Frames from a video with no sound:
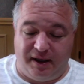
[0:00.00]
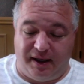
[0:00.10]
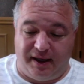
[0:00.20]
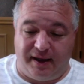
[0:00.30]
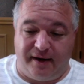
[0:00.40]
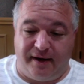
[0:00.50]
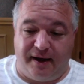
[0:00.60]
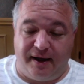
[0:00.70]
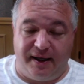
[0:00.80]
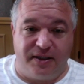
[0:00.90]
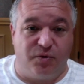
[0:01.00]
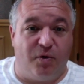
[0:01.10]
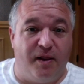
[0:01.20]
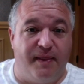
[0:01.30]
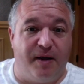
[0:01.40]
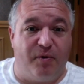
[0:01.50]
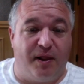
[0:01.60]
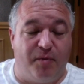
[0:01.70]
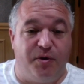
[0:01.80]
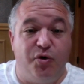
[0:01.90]
And uh, it's one that will
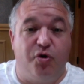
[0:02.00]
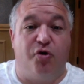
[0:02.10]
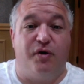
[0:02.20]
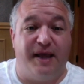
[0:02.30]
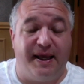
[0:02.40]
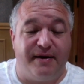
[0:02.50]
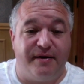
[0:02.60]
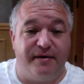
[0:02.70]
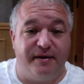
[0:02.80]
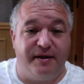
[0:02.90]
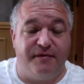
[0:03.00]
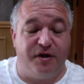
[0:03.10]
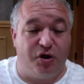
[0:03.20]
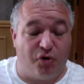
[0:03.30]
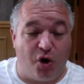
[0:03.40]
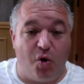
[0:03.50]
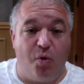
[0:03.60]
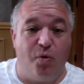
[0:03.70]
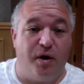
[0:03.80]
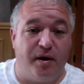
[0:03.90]
help you create even your
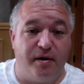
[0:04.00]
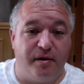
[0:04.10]
own